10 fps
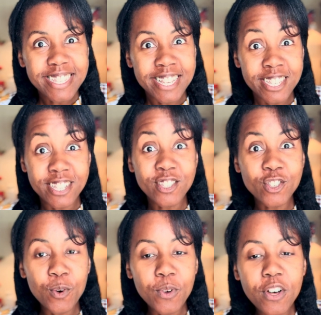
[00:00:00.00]
this is
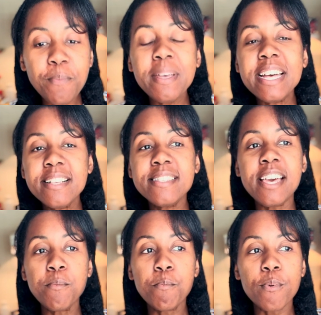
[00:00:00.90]
so good because
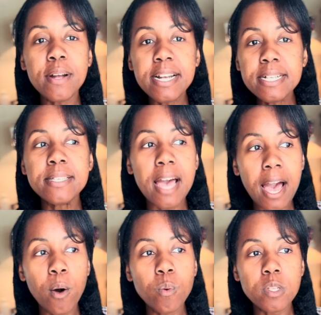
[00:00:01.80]
it brings
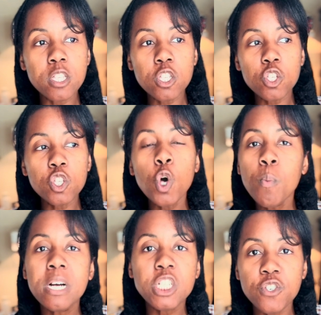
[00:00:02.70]
out so
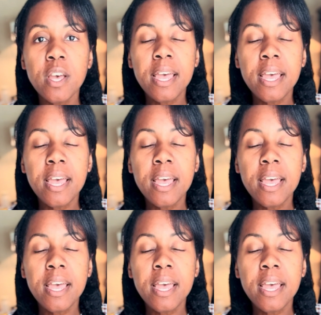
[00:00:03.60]
much